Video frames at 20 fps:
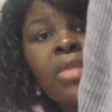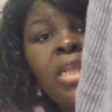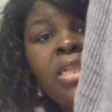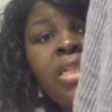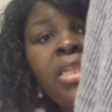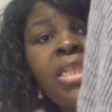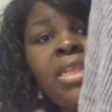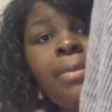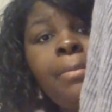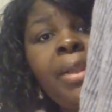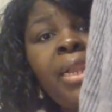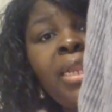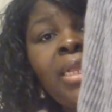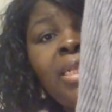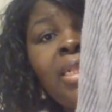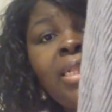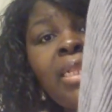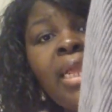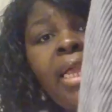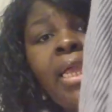and
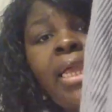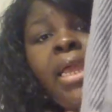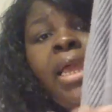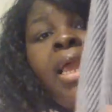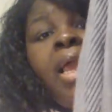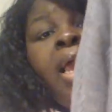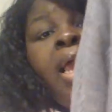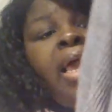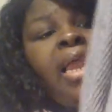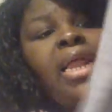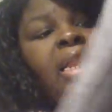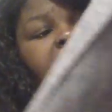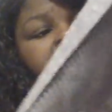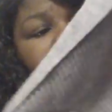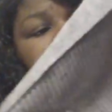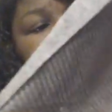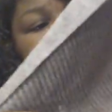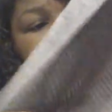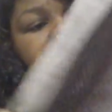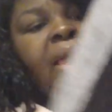simplistic. And I
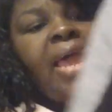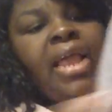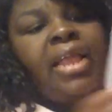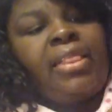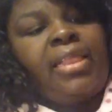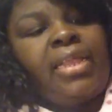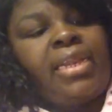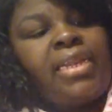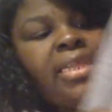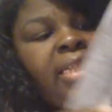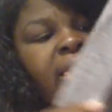love the fact that